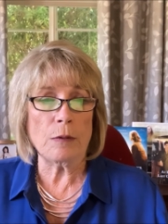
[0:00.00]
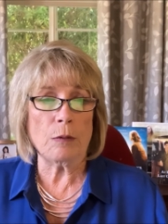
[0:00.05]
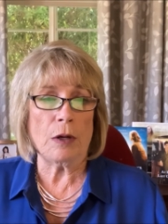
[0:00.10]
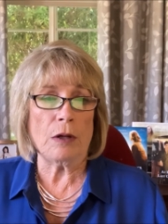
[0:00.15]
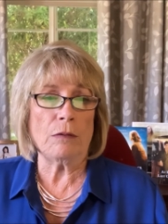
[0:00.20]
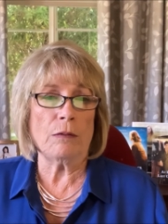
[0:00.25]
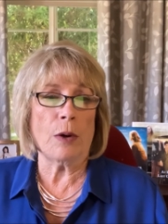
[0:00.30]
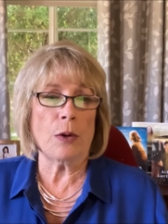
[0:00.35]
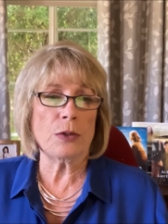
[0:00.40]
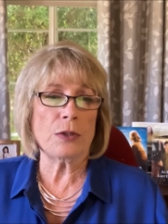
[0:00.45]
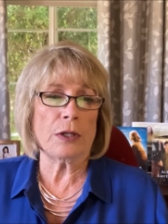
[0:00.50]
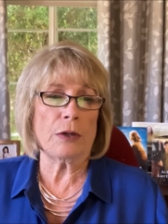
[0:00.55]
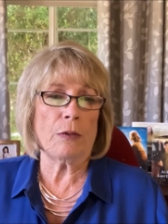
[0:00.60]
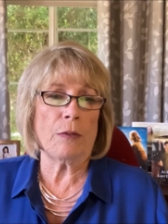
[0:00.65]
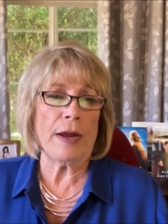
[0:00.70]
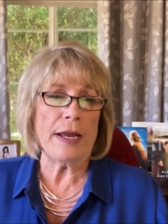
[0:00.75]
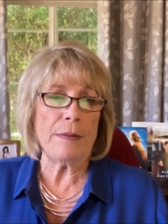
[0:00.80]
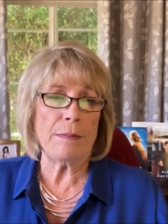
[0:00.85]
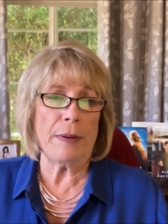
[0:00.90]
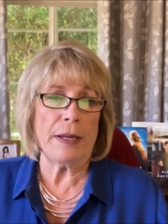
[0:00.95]
We'll roast a
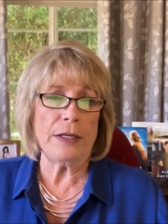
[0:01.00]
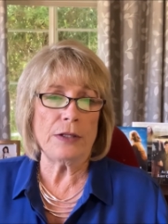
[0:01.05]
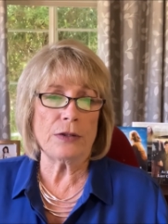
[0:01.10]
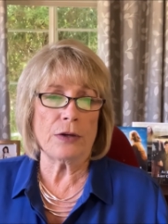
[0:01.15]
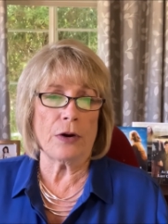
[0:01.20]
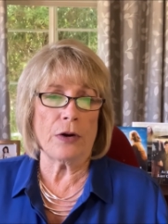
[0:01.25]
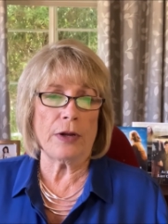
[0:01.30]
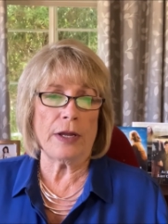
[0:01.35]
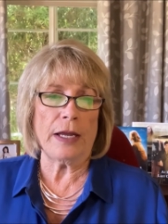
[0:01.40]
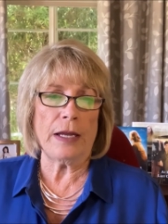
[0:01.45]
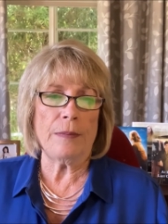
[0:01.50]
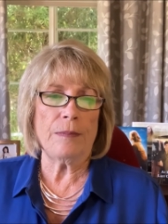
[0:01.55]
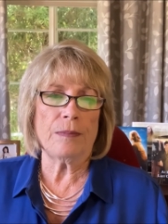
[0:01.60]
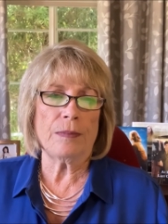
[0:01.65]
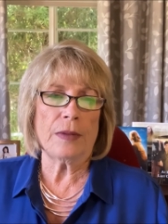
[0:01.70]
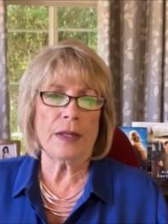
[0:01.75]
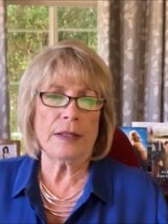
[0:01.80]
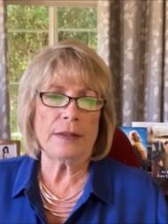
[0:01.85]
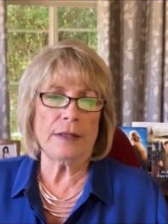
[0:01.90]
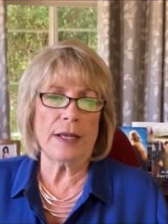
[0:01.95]
great big turkey.
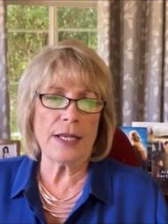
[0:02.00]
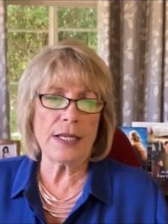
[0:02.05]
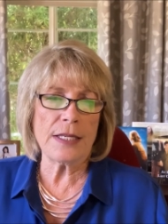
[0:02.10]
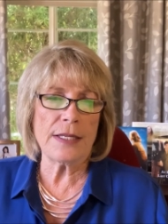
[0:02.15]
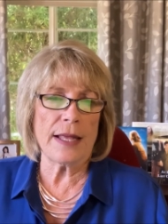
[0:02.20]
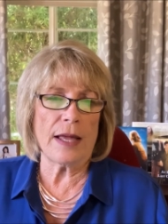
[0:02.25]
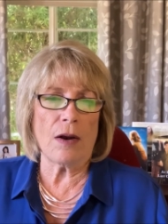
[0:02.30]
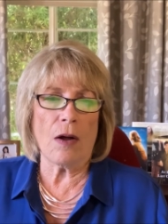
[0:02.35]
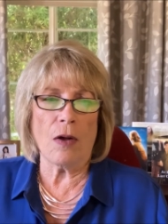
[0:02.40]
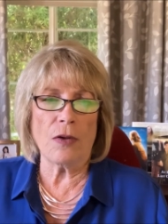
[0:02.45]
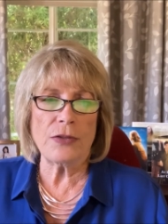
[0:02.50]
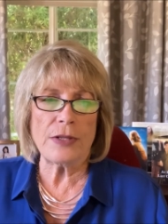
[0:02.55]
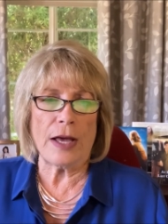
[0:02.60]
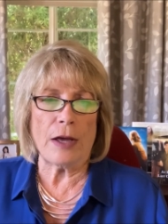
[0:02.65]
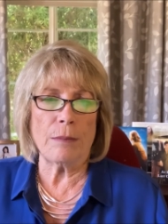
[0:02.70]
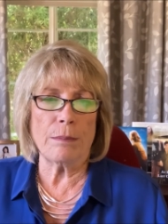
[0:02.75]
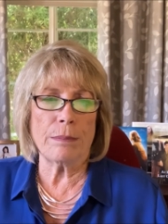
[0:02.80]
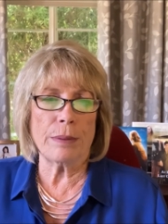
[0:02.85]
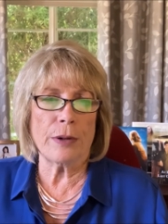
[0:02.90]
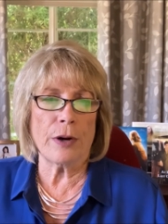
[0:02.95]
Doesn't that all
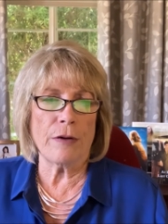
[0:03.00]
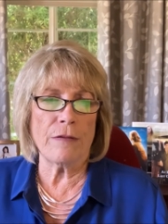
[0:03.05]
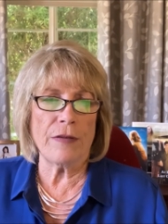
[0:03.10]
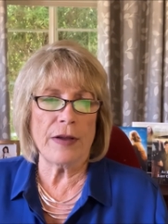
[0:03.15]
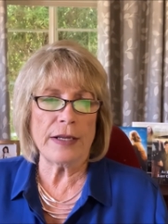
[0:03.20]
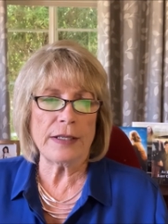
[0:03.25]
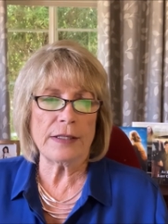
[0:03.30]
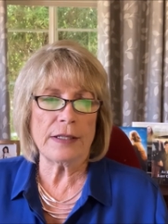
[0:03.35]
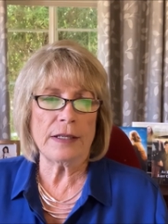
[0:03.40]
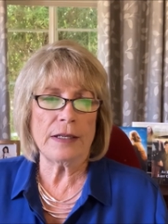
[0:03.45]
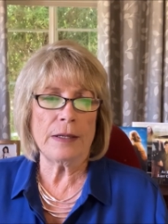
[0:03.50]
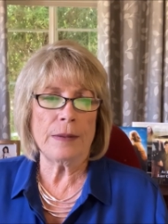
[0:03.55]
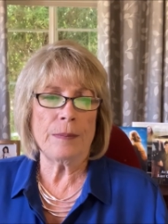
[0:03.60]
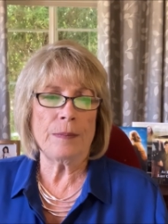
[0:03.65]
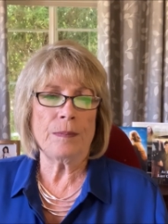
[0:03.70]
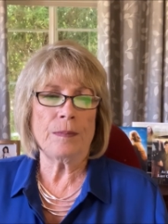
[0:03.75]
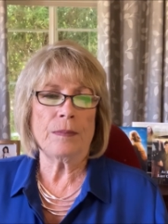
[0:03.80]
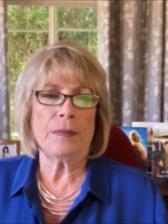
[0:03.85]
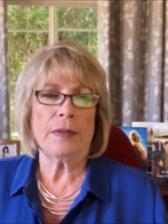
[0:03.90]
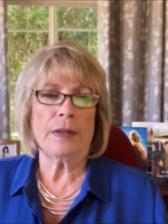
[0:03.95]
sound perfect?"
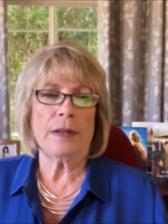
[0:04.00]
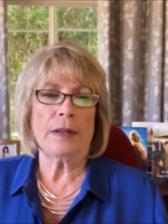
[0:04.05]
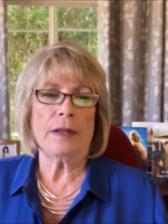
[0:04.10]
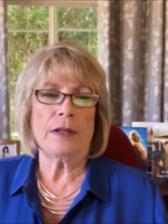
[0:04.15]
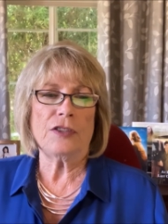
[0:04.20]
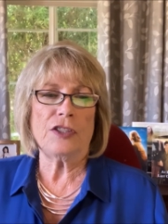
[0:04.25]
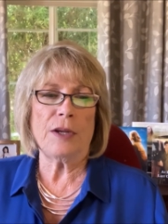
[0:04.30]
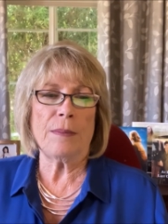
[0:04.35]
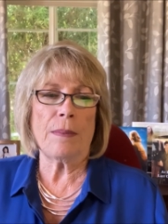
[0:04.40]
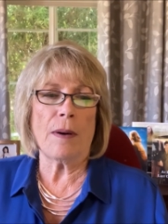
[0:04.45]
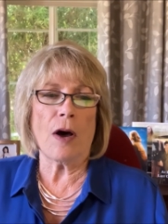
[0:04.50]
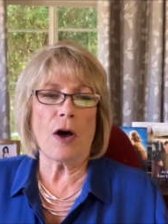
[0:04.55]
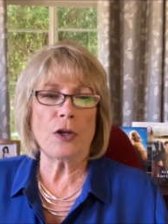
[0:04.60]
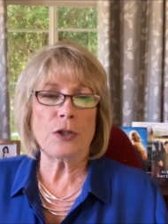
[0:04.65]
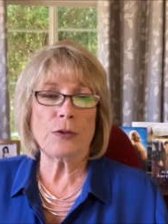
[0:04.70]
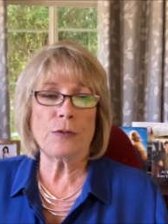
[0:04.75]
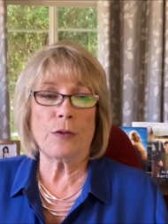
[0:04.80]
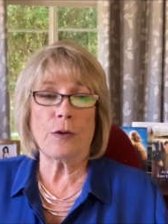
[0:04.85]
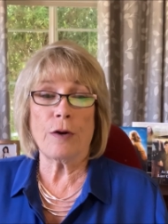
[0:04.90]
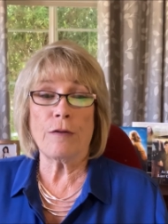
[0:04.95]
She
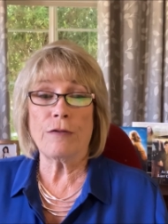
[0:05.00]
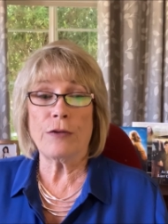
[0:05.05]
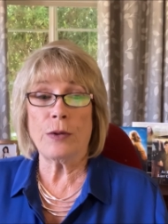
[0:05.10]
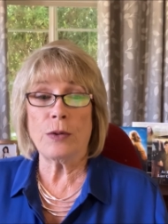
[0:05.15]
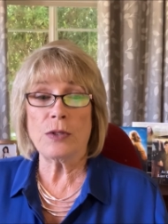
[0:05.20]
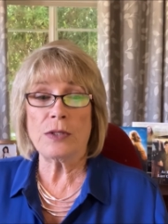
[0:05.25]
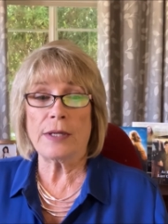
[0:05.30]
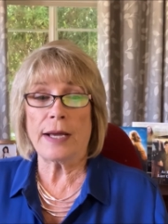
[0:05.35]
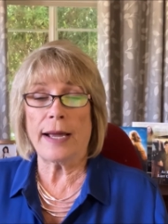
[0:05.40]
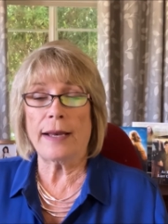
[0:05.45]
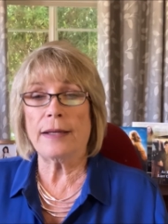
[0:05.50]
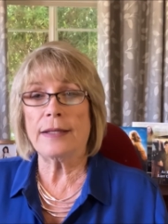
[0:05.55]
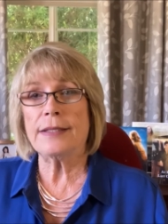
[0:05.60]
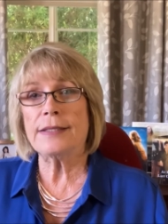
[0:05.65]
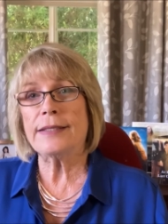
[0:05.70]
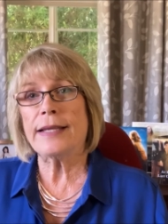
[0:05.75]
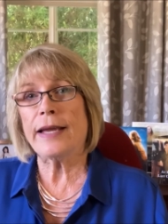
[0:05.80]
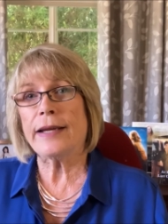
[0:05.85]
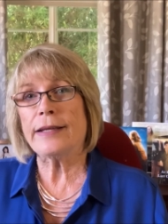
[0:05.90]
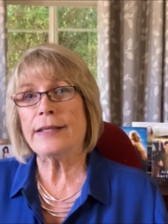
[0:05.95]
paused for a few silent
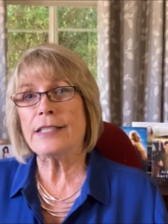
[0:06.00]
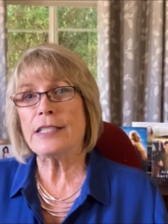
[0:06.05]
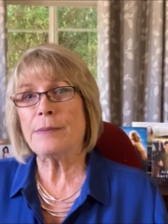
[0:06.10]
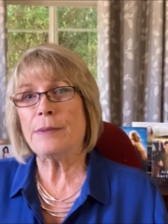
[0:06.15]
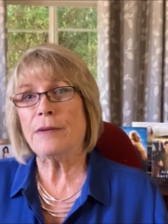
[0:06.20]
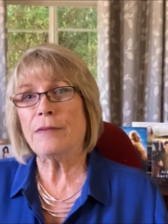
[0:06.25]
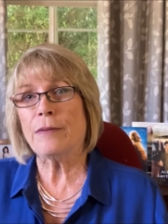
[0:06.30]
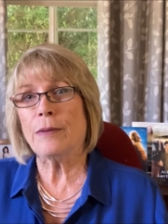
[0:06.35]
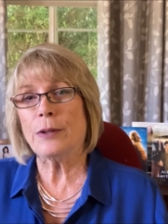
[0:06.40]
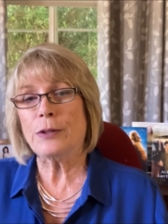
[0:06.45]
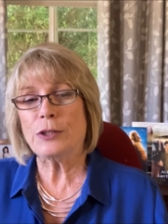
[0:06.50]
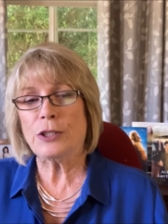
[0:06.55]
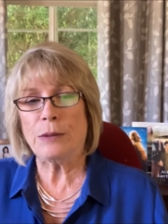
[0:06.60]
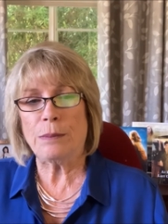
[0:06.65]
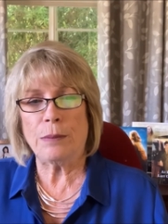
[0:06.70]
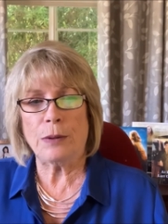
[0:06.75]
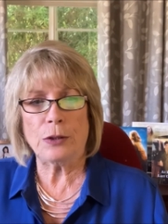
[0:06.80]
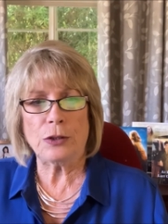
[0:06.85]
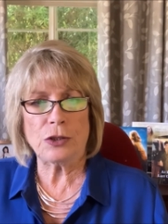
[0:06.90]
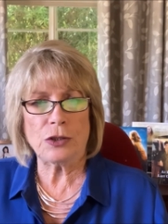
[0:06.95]
seconds before she
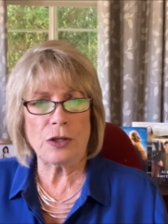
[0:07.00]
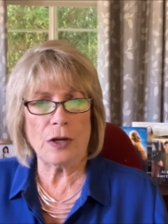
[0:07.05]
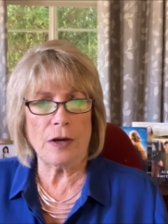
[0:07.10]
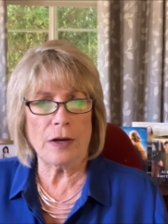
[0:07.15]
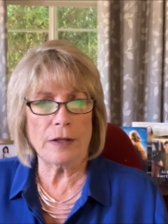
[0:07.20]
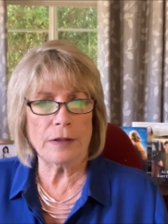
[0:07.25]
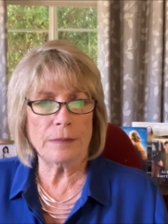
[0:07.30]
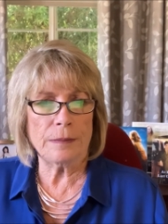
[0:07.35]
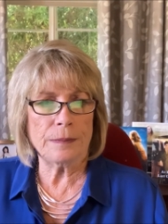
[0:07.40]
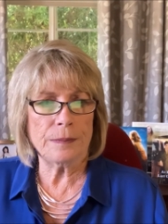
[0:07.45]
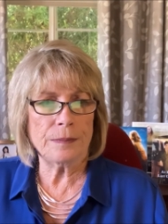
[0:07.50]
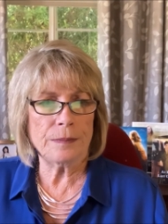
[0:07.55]
pushed on.